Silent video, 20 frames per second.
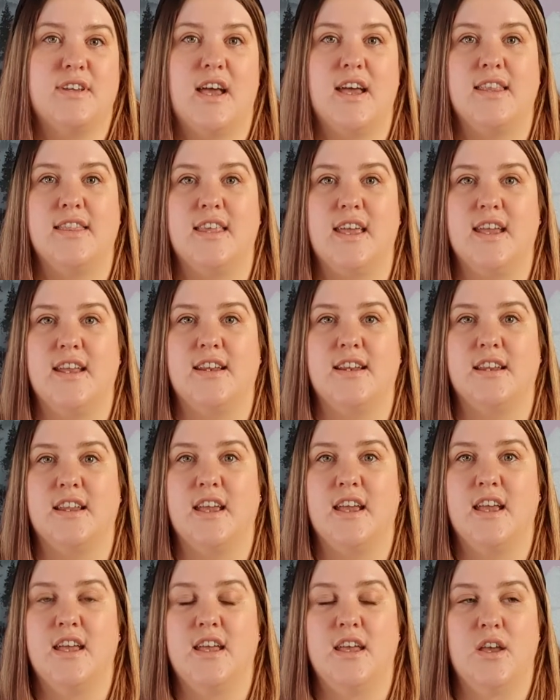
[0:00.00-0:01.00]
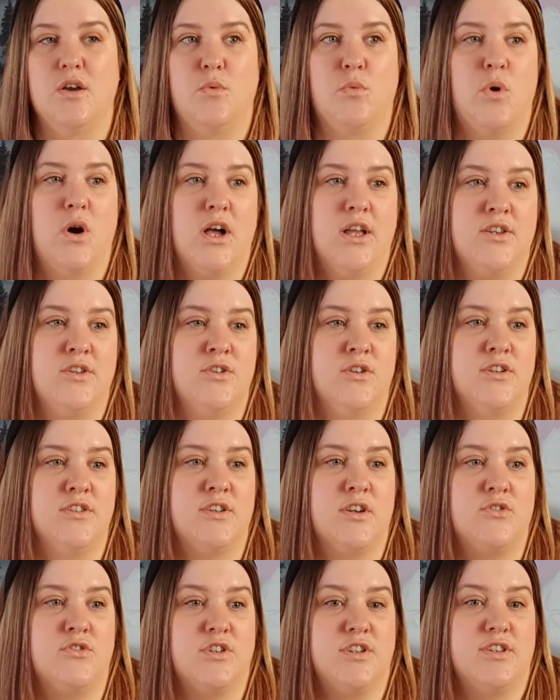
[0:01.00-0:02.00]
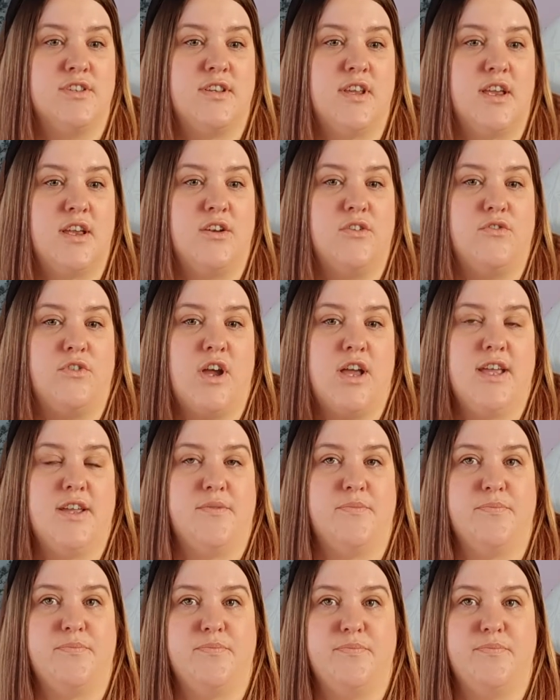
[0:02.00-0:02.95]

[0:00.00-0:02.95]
And then what I do is I'll just say, right,